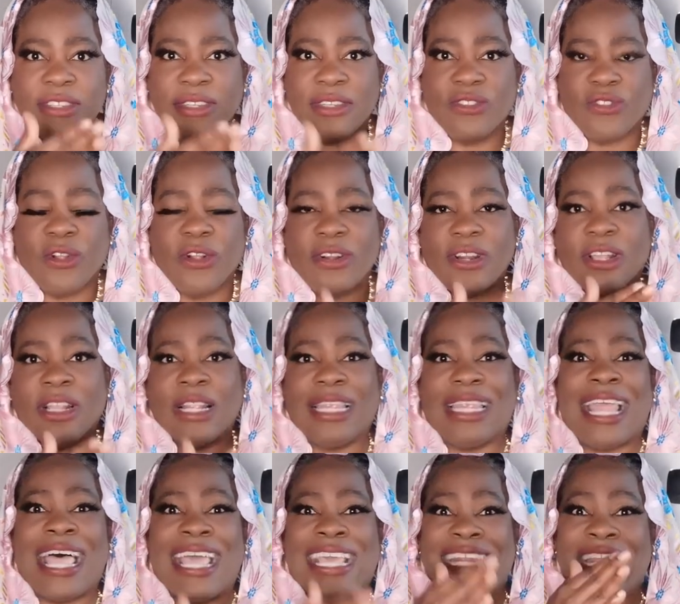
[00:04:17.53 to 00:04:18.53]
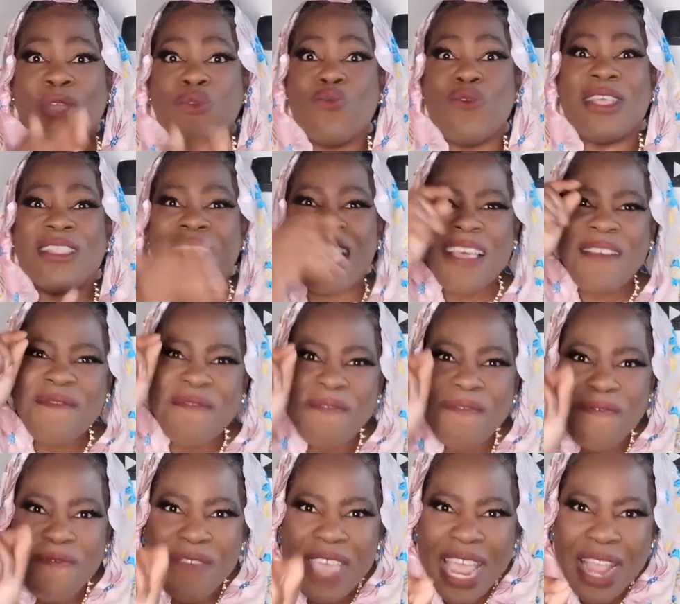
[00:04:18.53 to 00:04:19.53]
to start aligning with
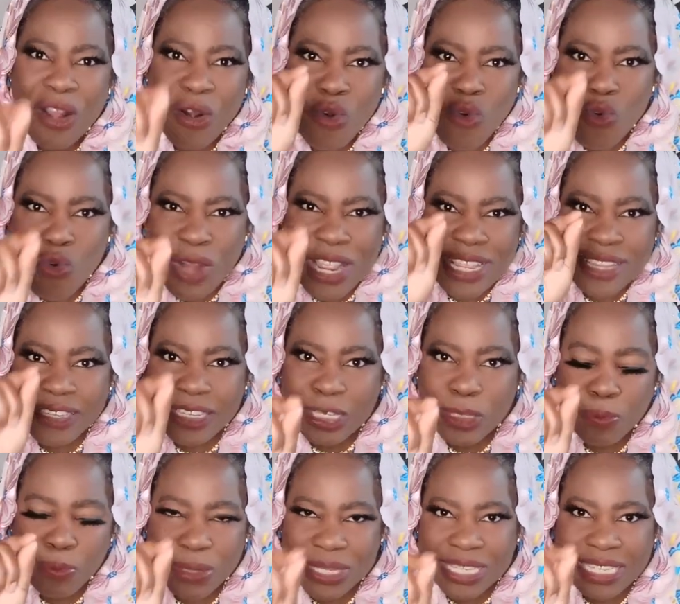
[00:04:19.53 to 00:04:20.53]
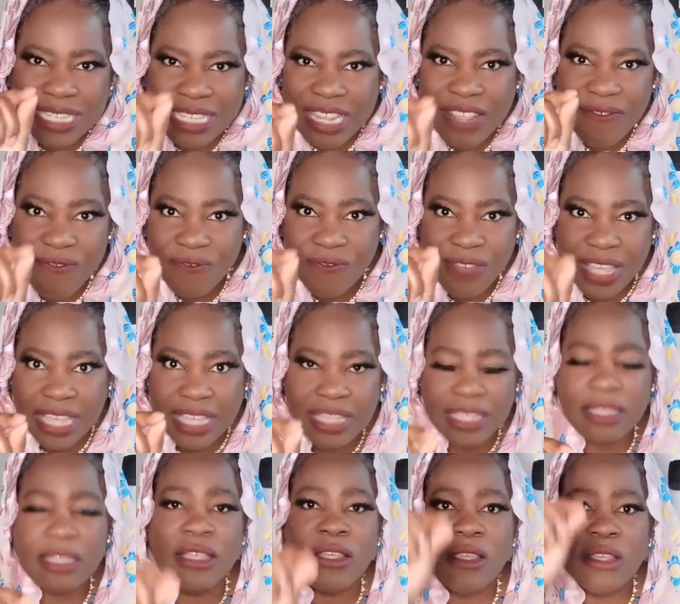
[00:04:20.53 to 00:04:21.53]
very specific